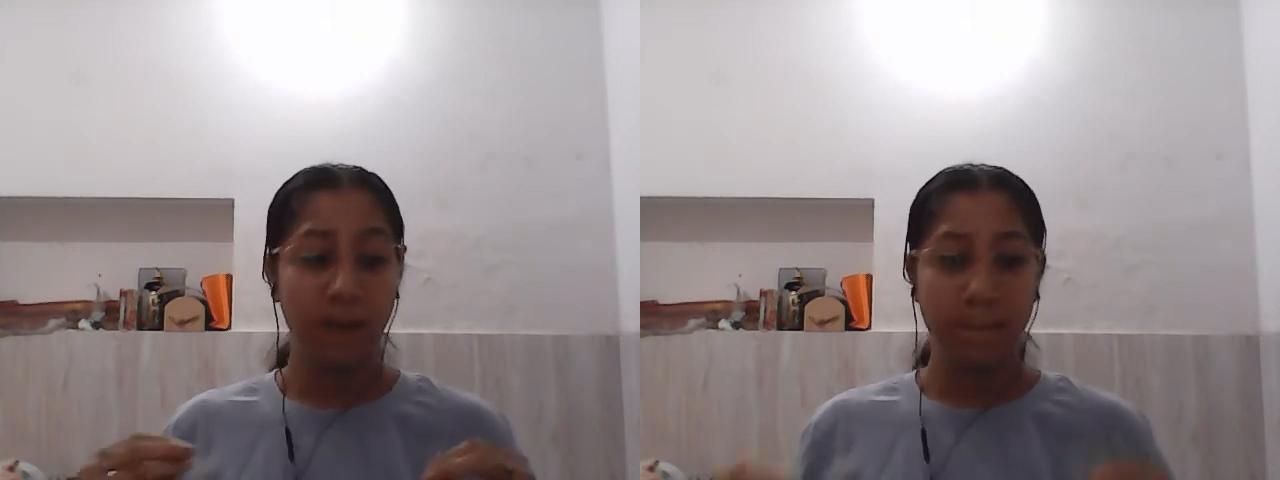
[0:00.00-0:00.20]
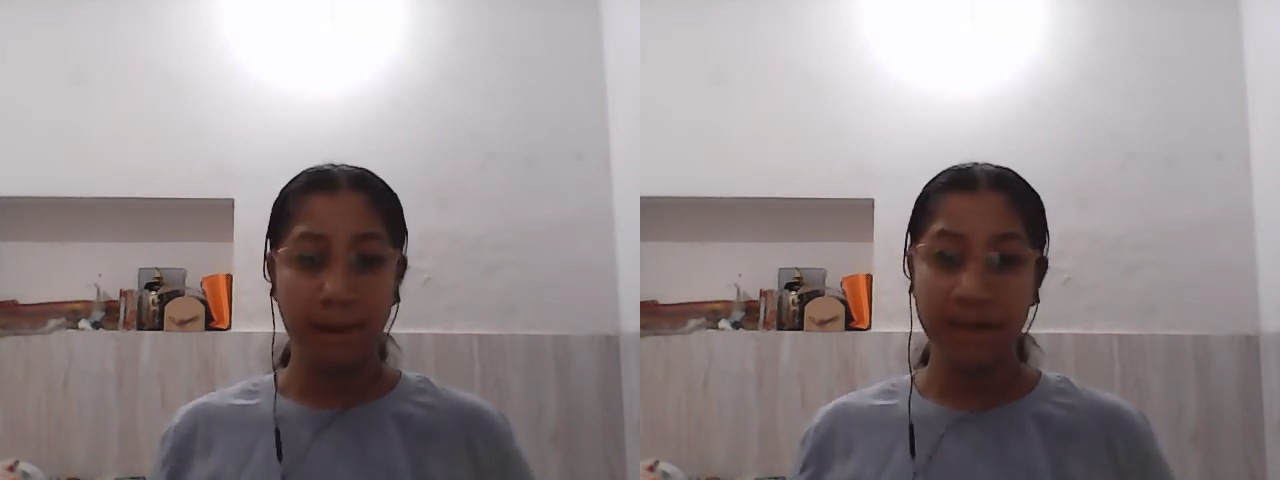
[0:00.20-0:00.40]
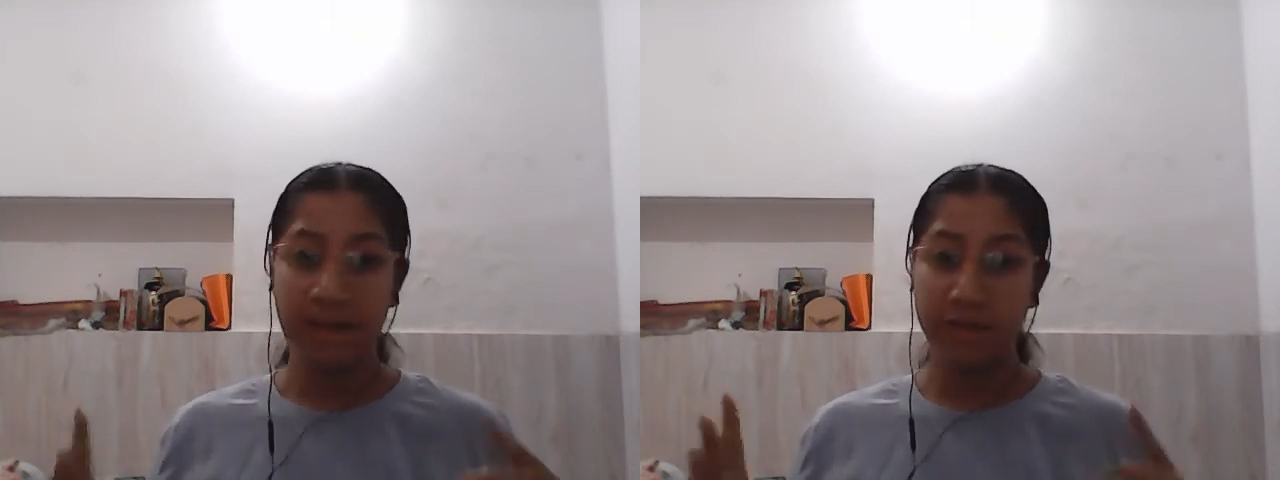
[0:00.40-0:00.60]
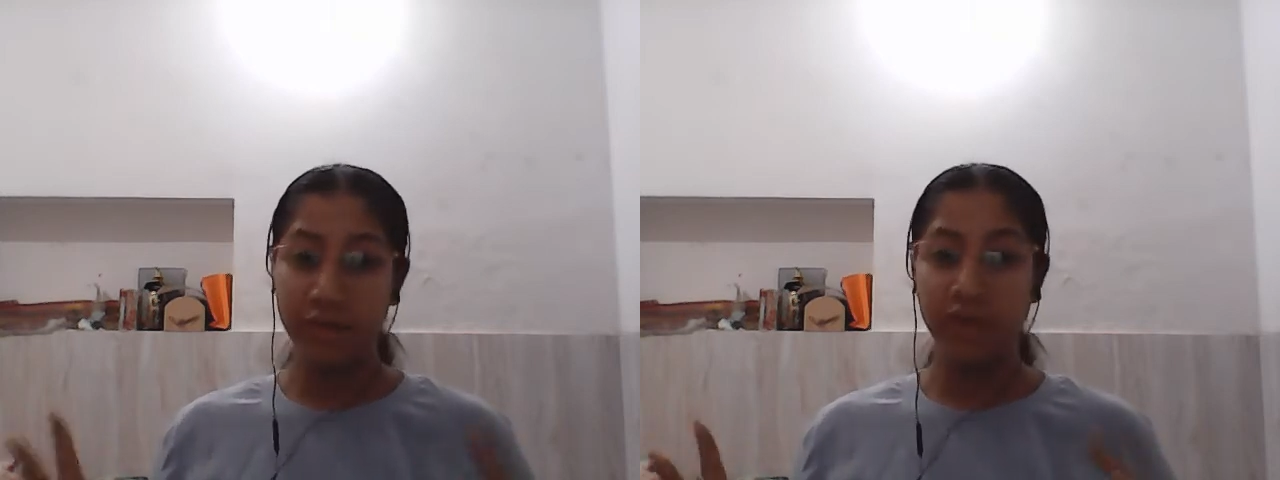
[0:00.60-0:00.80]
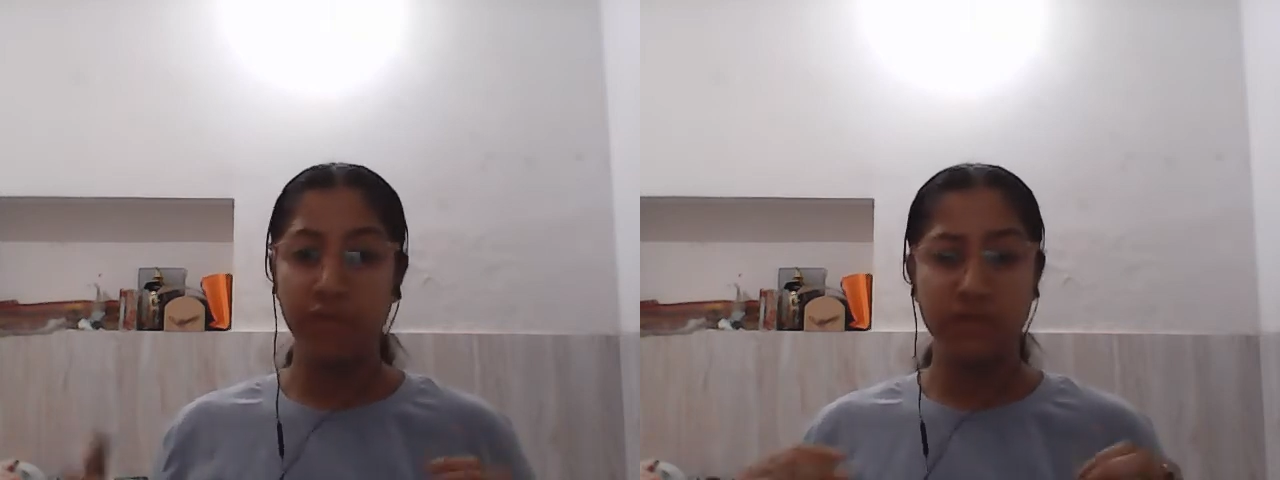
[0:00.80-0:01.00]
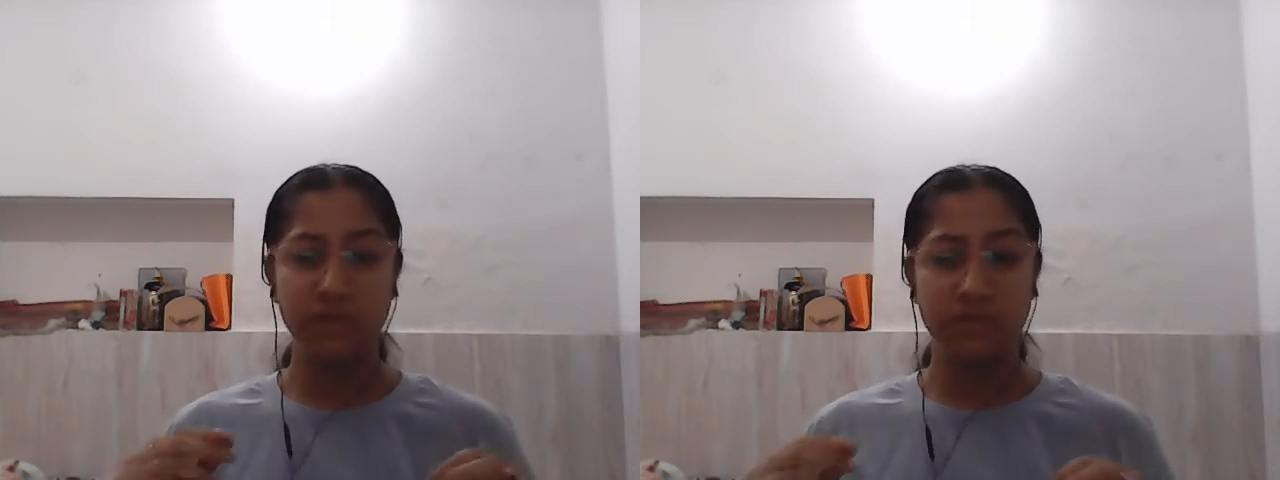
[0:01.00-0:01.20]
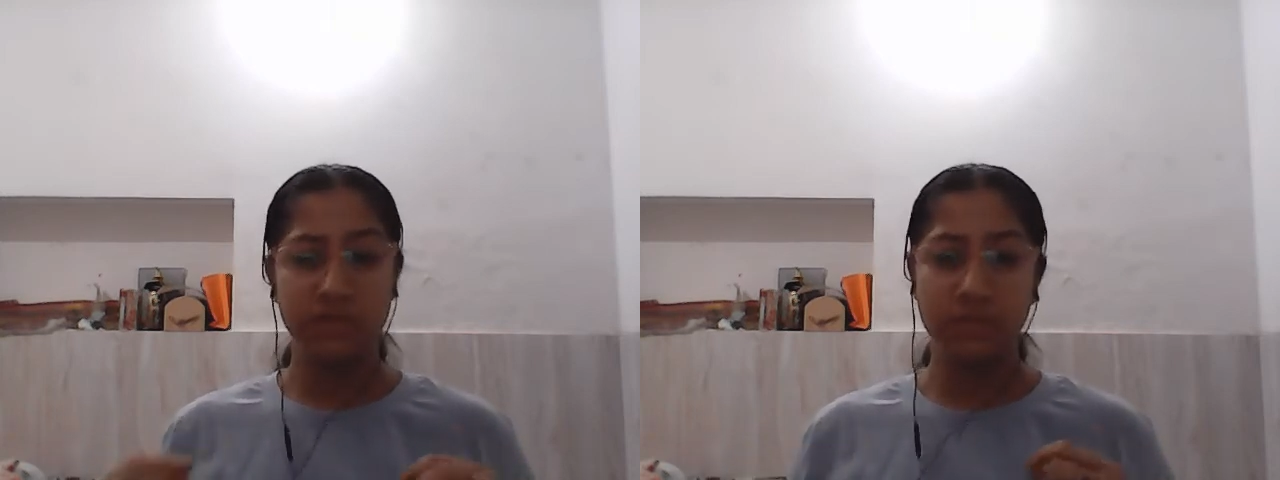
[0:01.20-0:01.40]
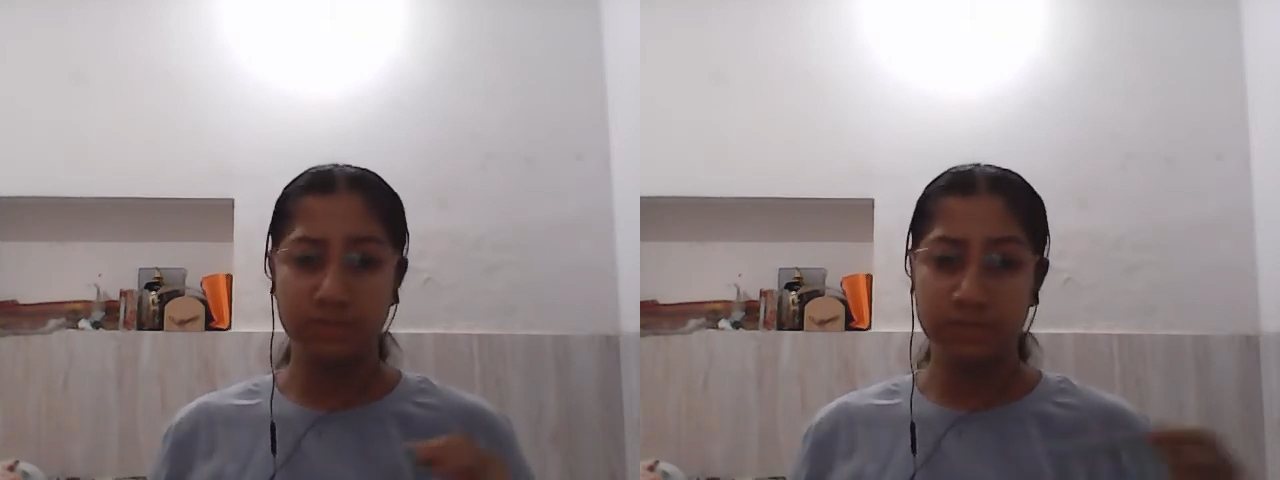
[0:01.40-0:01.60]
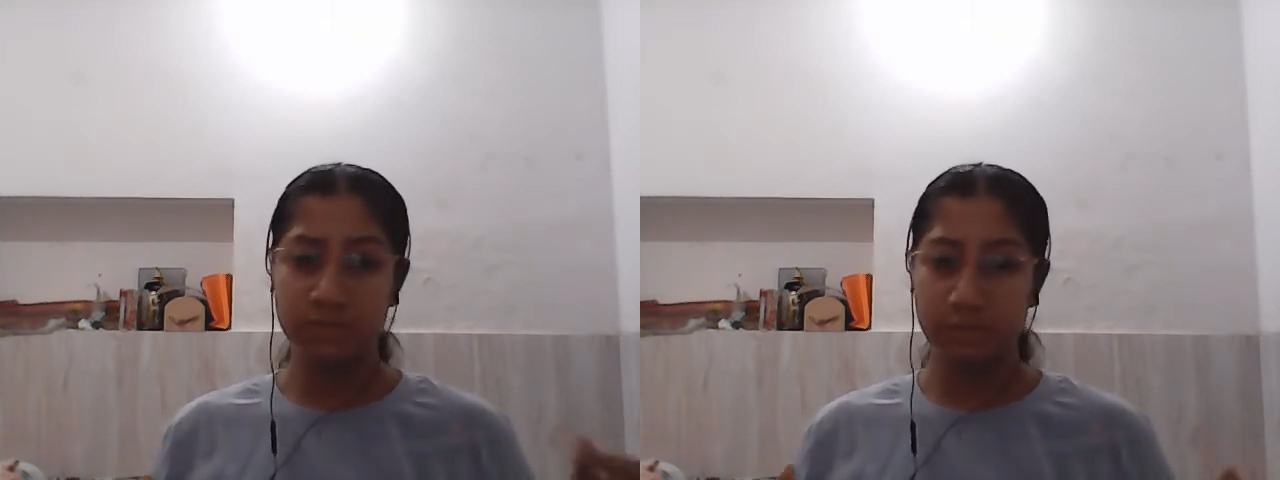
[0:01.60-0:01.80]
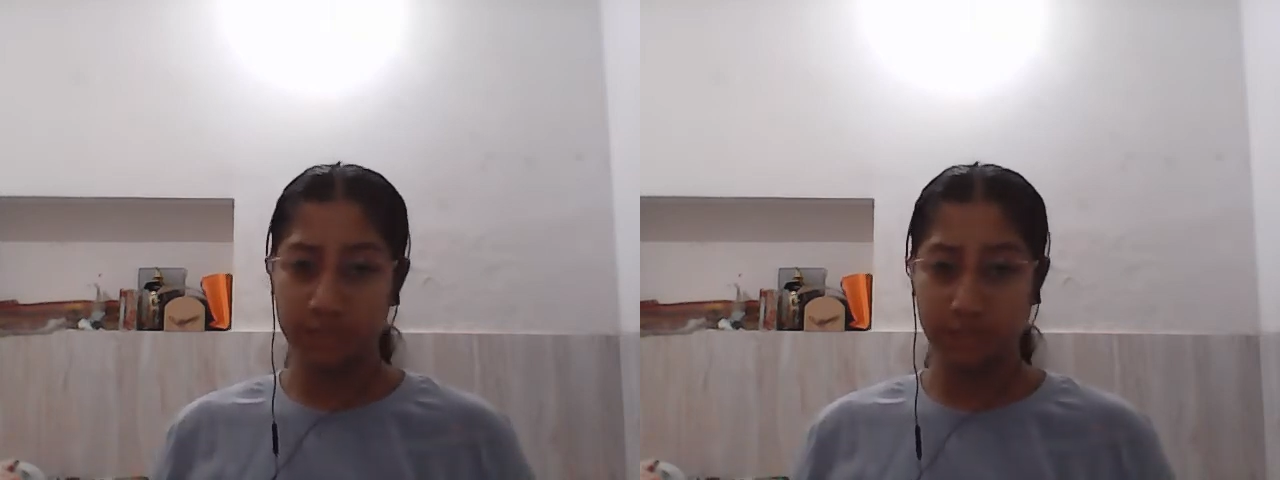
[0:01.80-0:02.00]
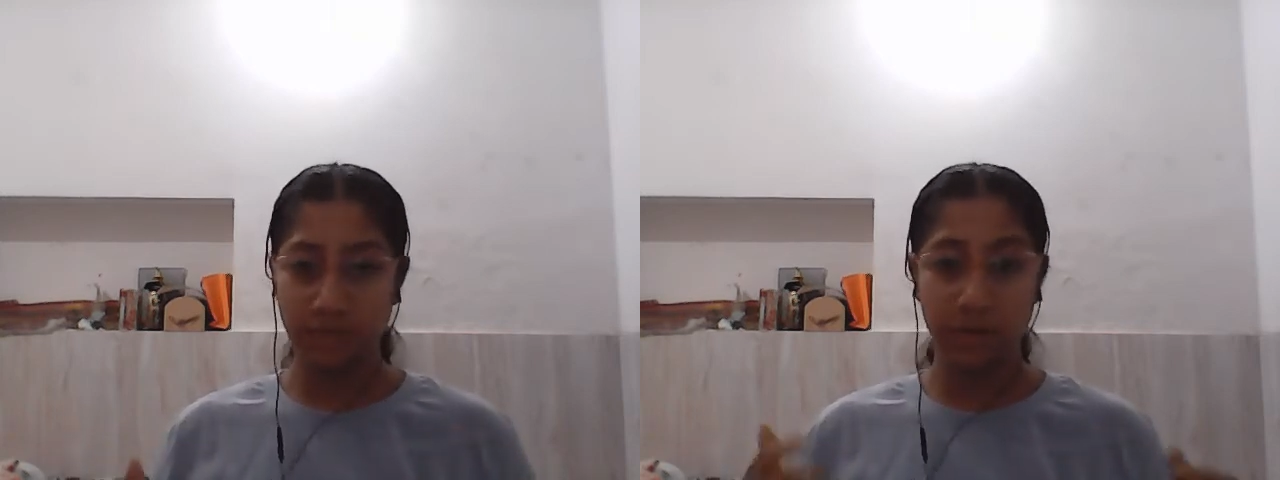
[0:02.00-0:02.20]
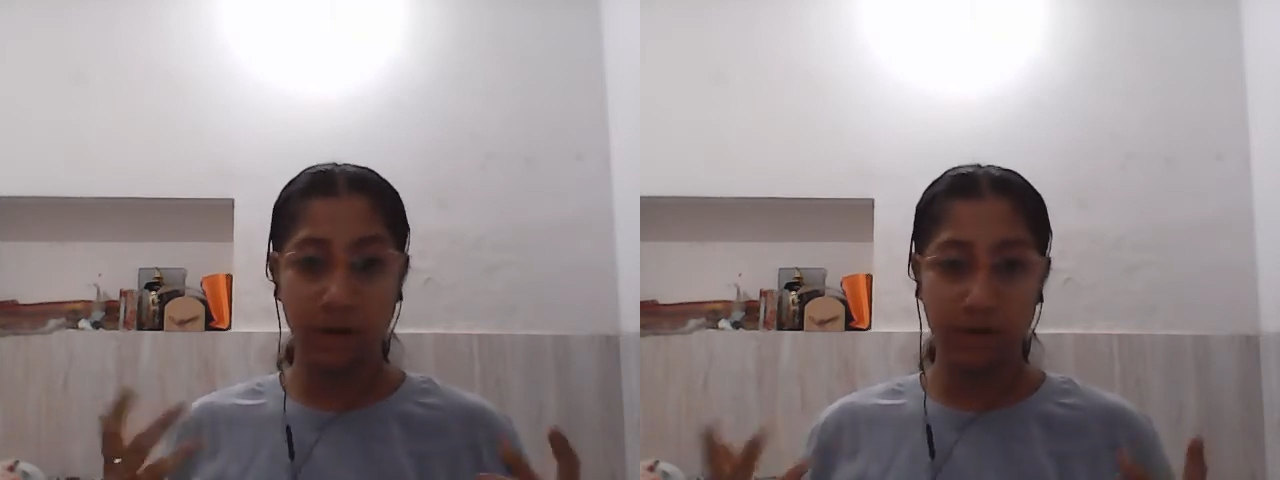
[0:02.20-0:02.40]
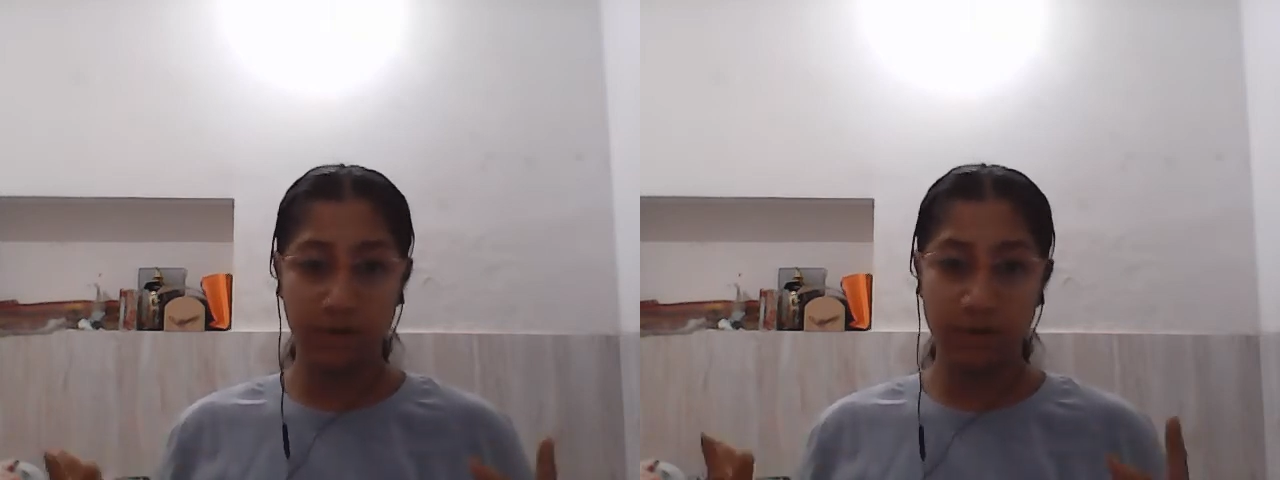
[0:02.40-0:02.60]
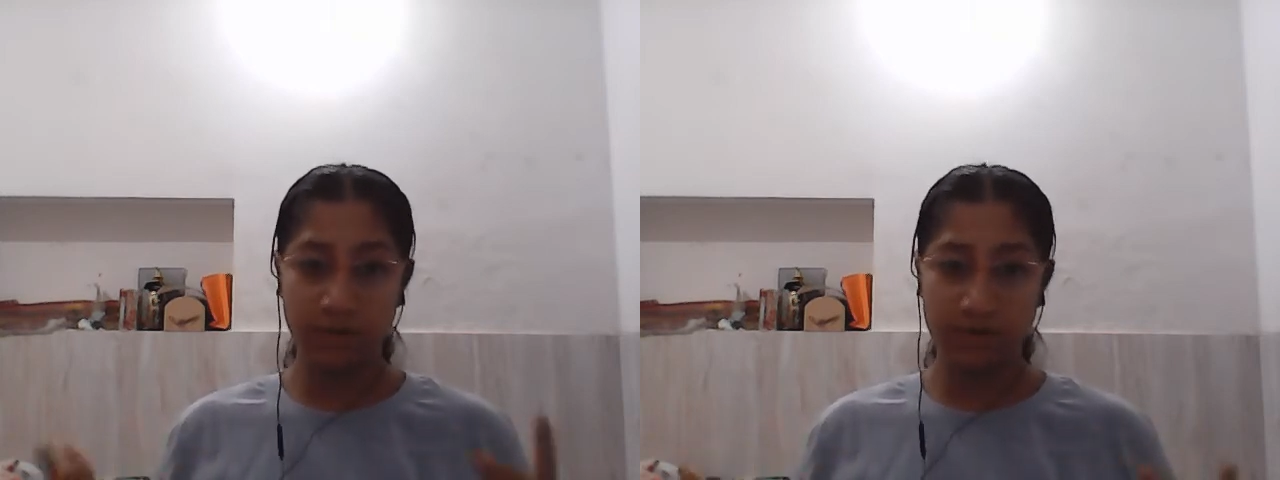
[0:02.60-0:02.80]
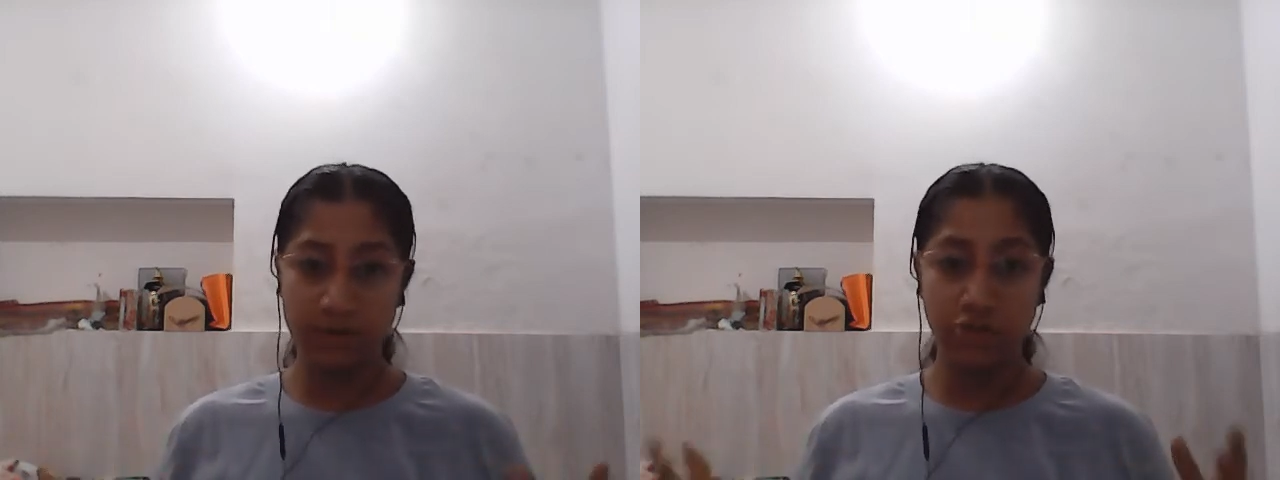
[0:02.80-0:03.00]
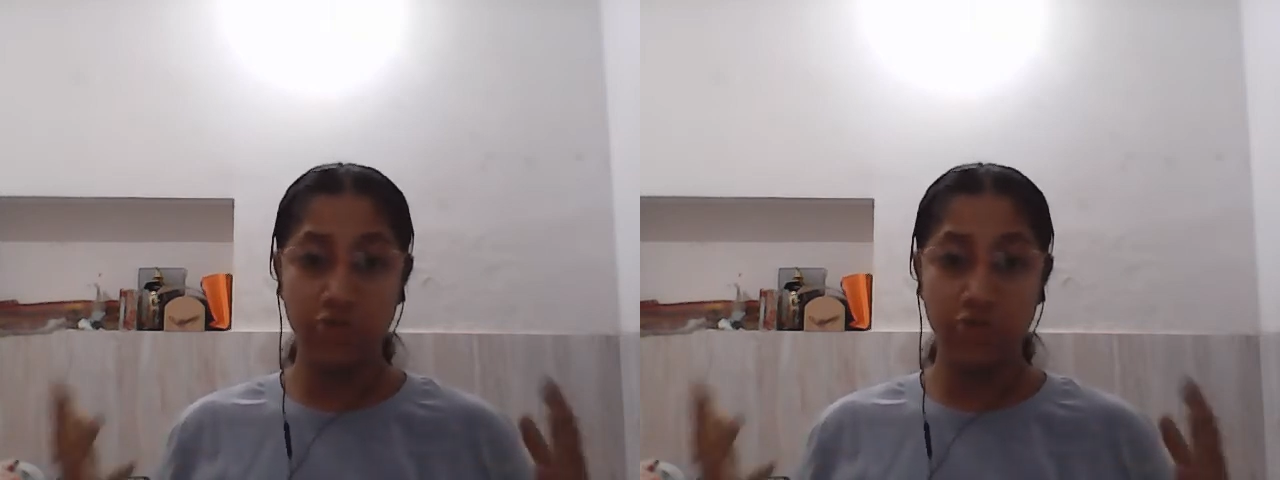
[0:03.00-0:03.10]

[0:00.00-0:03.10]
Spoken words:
But I would give you certain tips and tricks about how to research.